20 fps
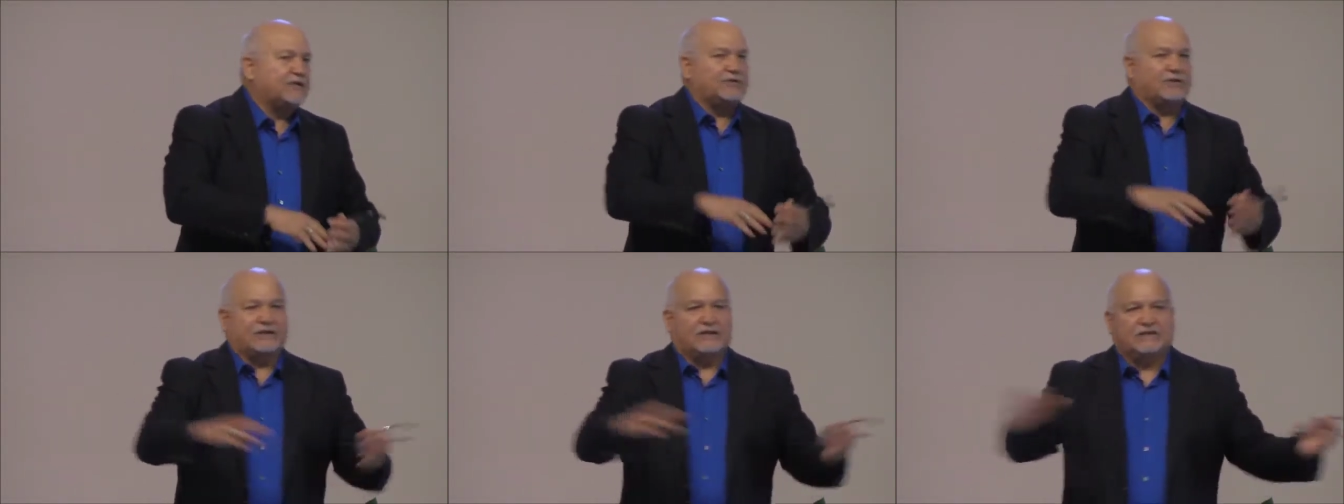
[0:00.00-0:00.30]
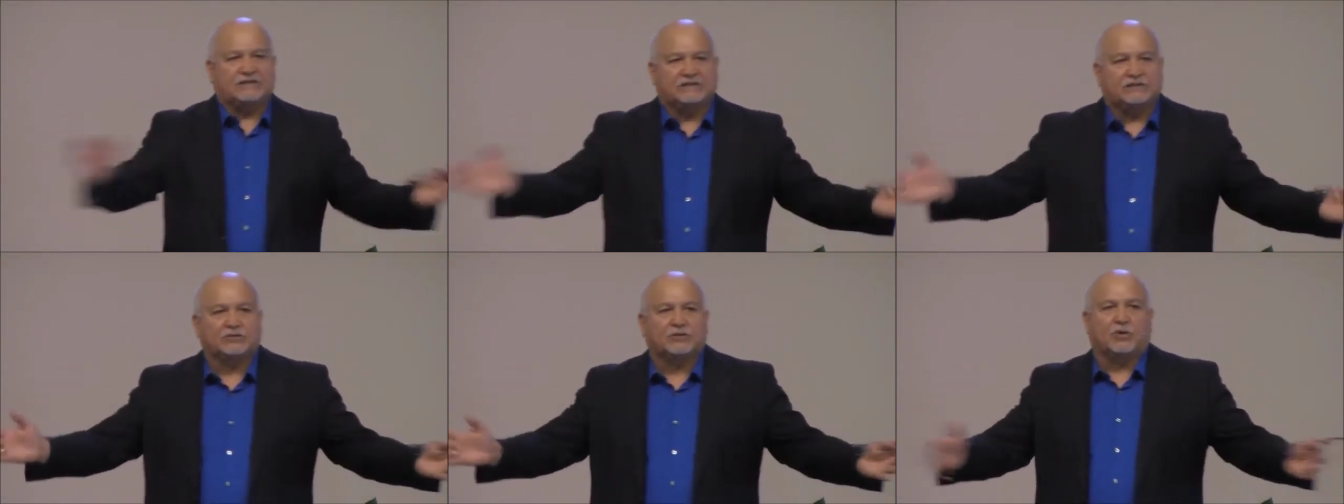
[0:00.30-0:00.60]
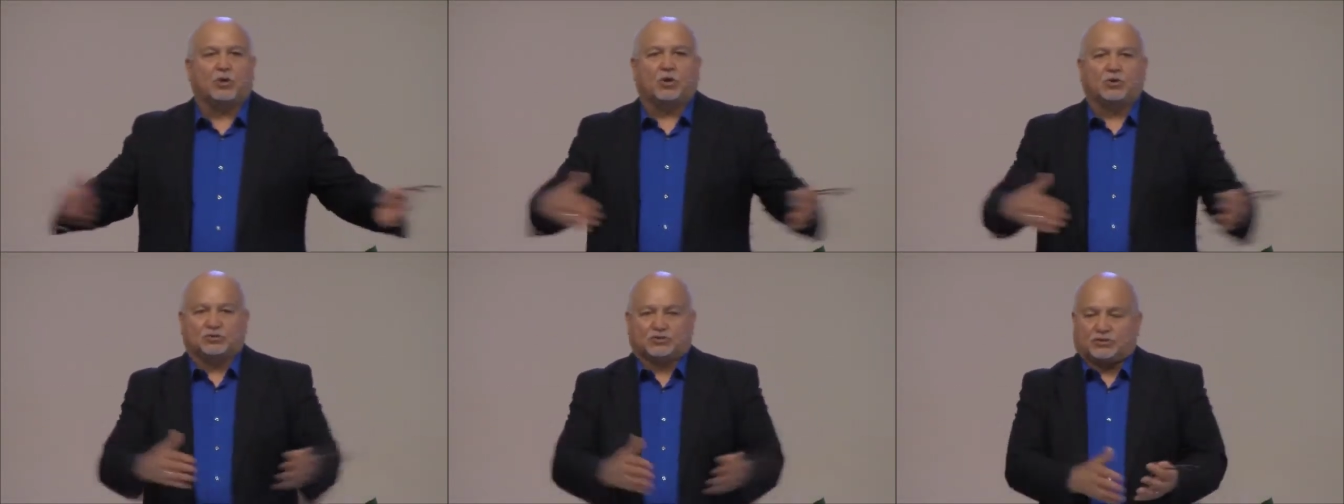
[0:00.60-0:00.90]
You can listen to
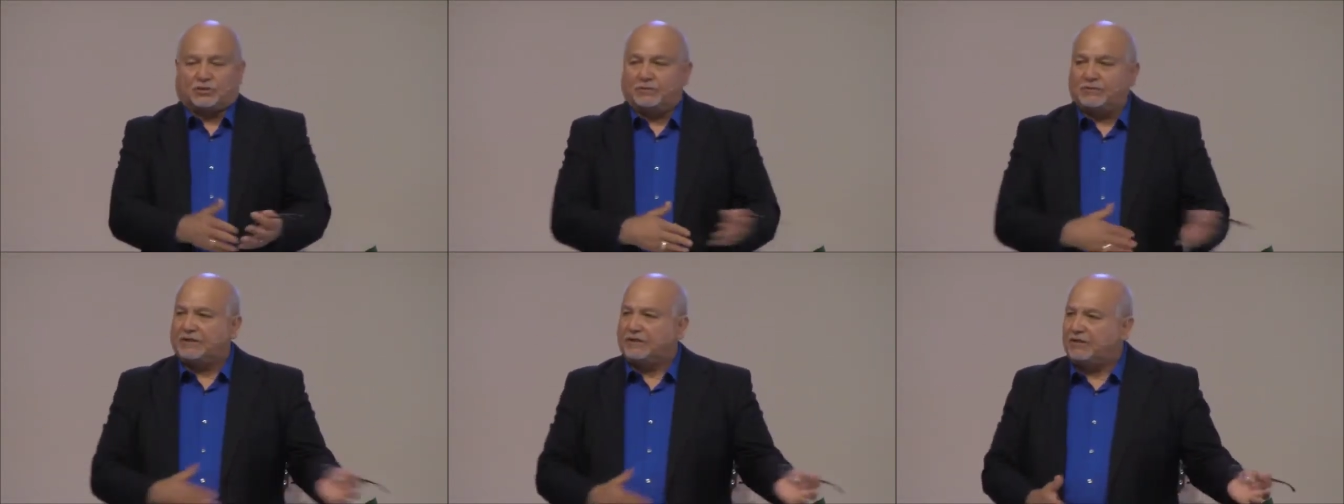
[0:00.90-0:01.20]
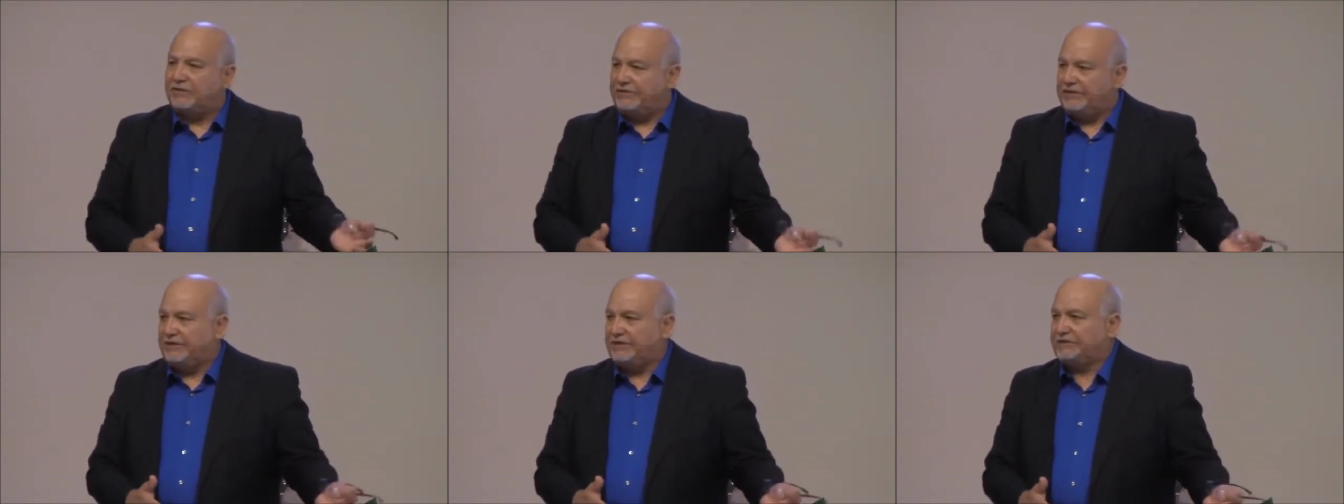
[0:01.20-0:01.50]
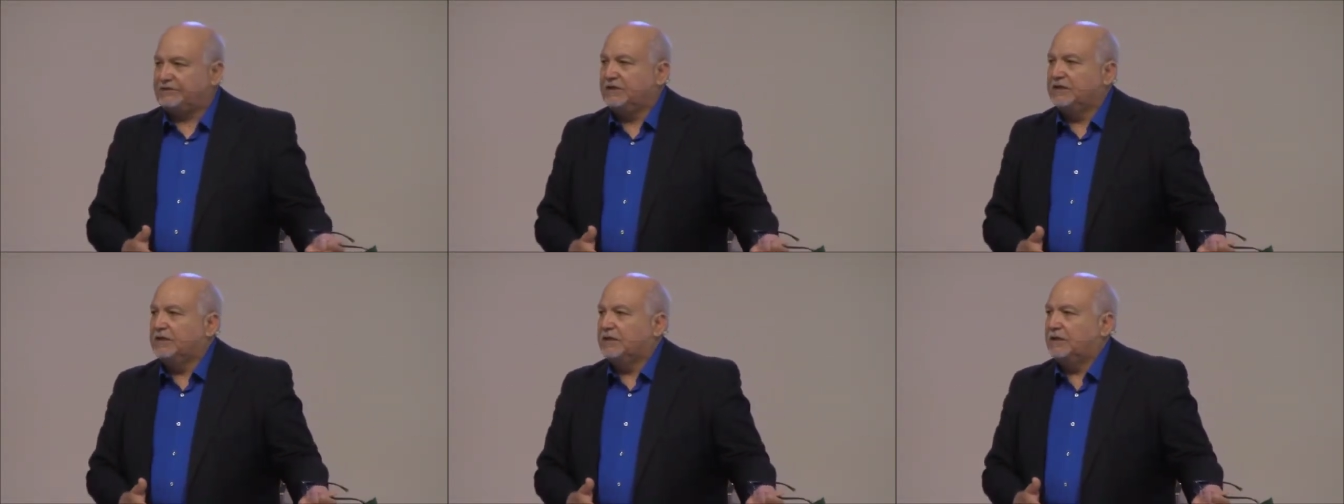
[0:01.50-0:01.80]
the whole sermon on
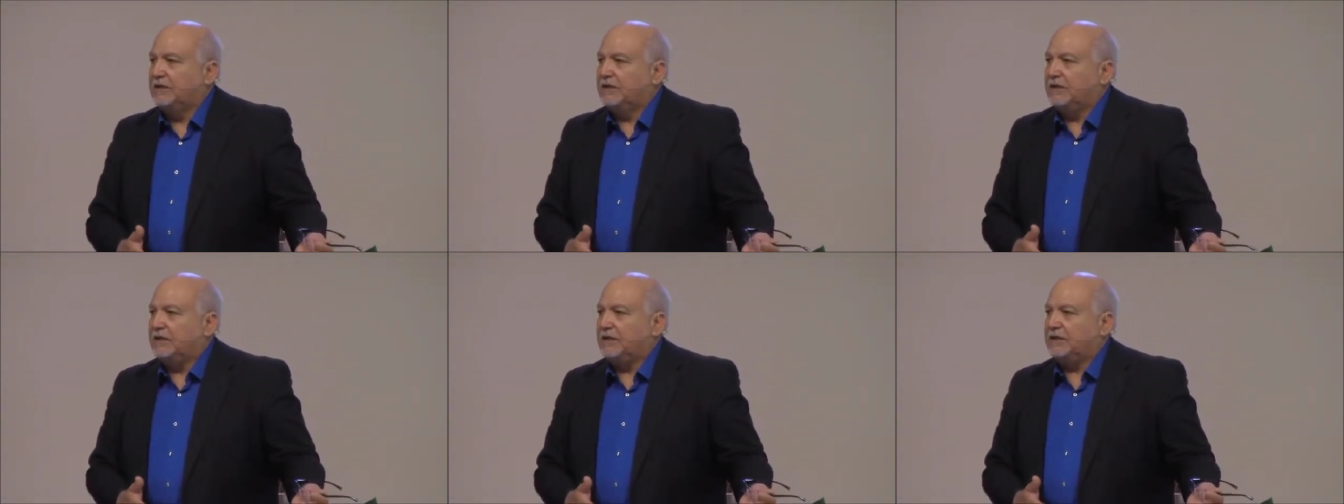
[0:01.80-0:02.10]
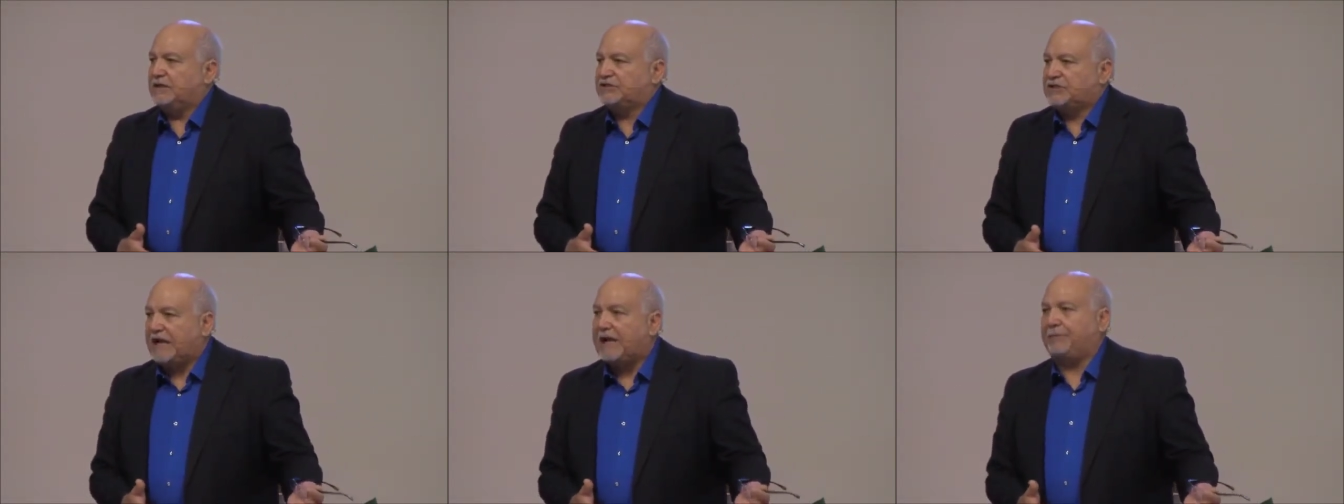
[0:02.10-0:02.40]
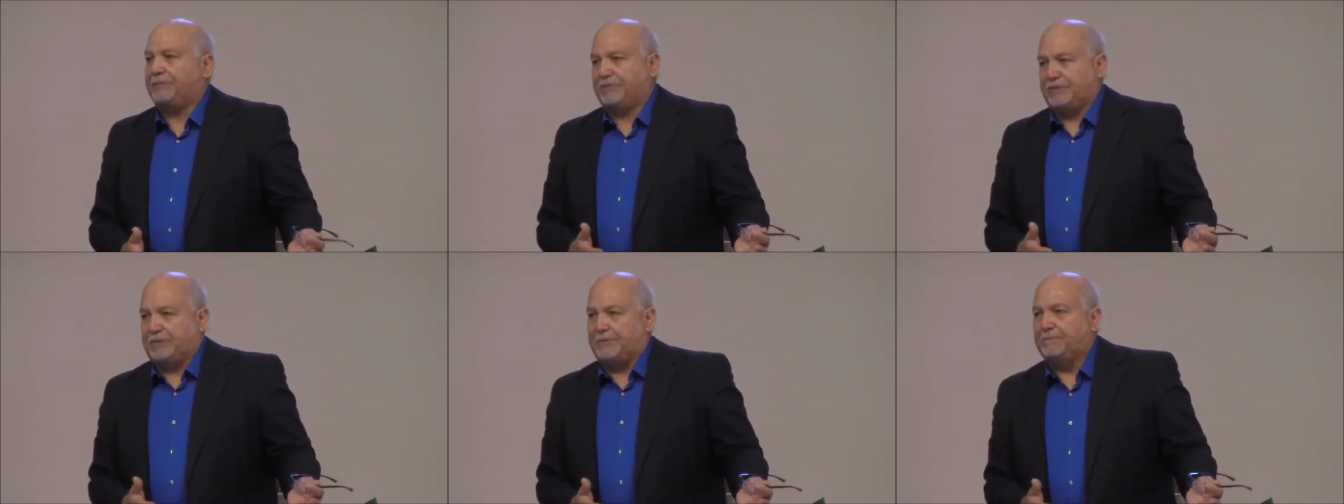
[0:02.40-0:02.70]
this uh,
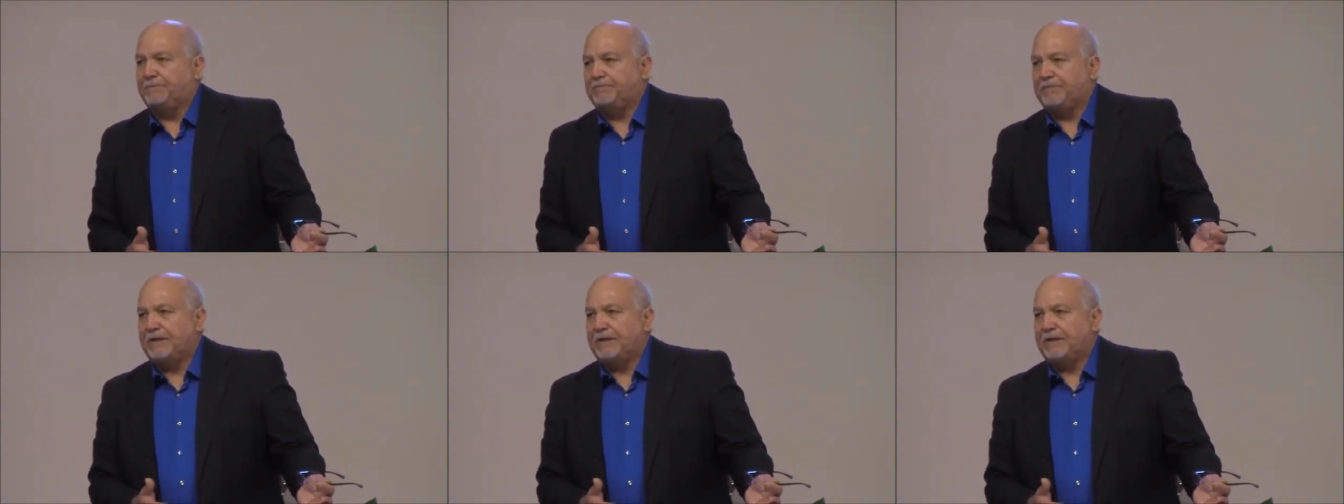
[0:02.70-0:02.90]
chapter.